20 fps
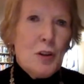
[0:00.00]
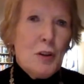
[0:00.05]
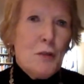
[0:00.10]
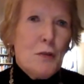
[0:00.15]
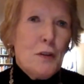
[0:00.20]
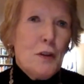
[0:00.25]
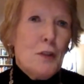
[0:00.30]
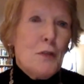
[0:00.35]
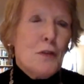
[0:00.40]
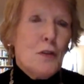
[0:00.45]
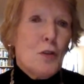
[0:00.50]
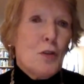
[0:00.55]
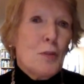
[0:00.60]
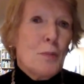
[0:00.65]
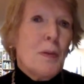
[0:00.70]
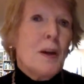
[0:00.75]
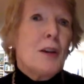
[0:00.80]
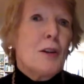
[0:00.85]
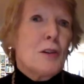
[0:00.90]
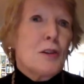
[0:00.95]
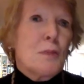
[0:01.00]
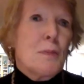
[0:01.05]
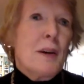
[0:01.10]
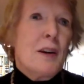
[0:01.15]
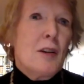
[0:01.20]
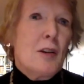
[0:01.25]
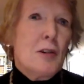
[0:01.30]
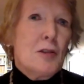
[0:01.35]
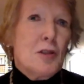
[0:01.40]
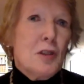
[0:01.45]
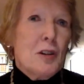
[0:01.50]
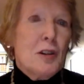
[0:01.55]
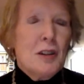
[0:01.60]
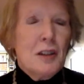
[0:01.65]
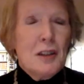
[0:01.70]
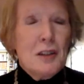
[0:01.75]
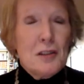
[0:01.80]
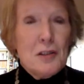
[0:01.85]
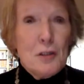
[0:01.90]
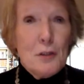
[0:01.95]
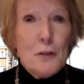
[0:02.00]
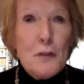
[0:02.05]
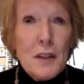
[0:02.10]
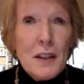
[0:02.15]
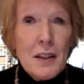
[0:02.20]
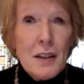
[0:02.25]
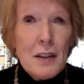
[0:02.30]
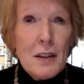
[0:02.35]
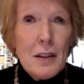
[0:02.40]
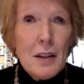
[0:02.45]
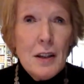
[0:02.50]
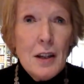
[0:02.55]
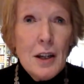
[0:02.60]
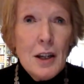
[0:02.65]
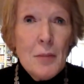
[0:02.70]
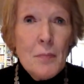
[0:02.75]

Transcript: If, if your impulse biologically is to flee